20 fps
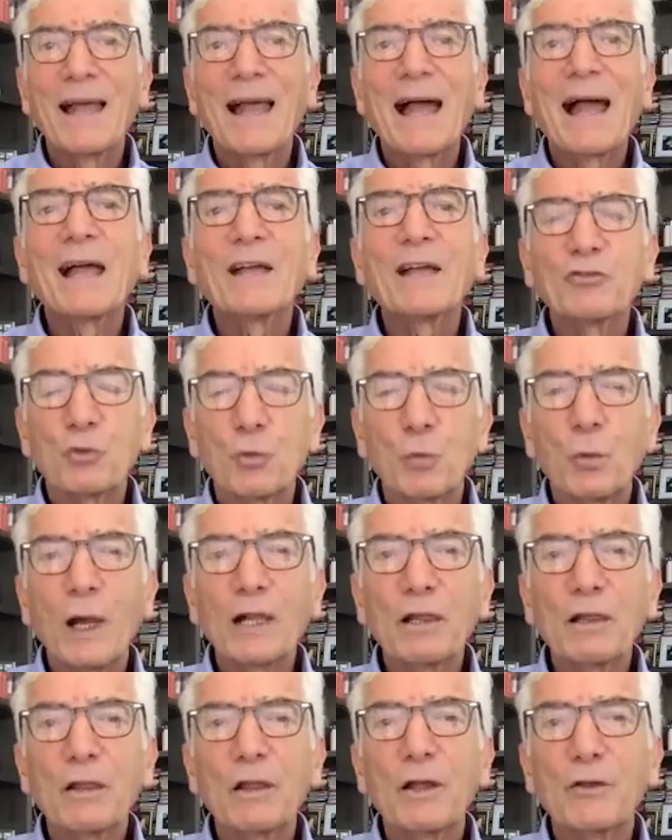as
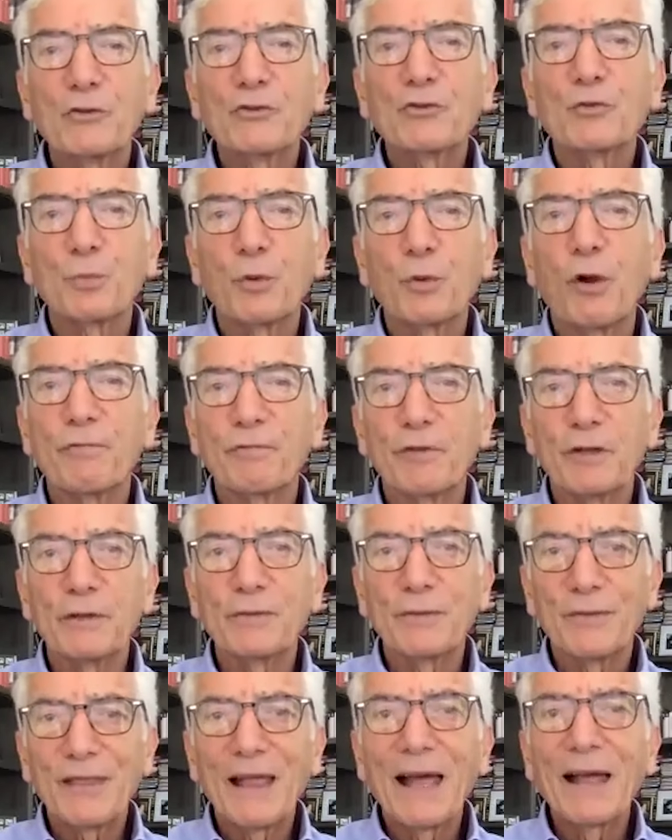well as profit.
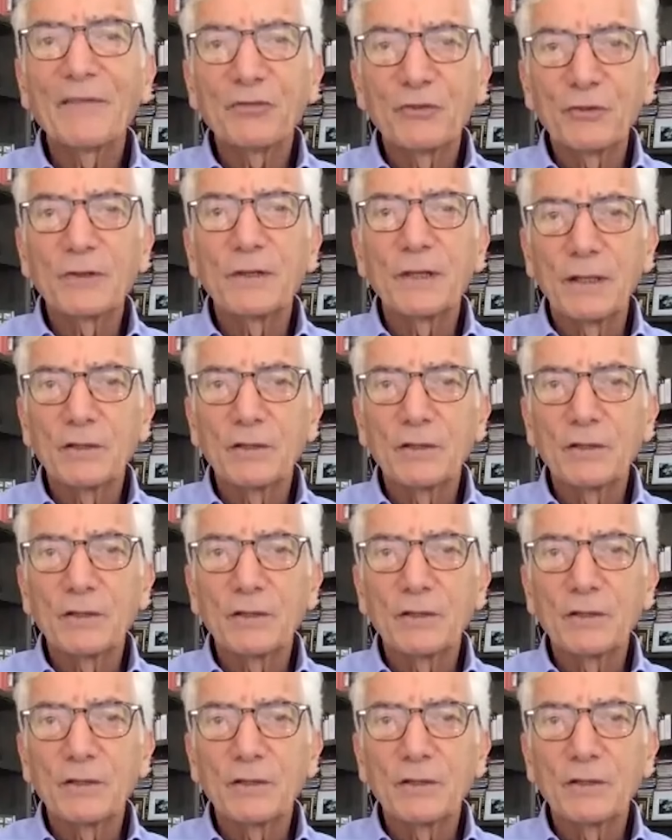That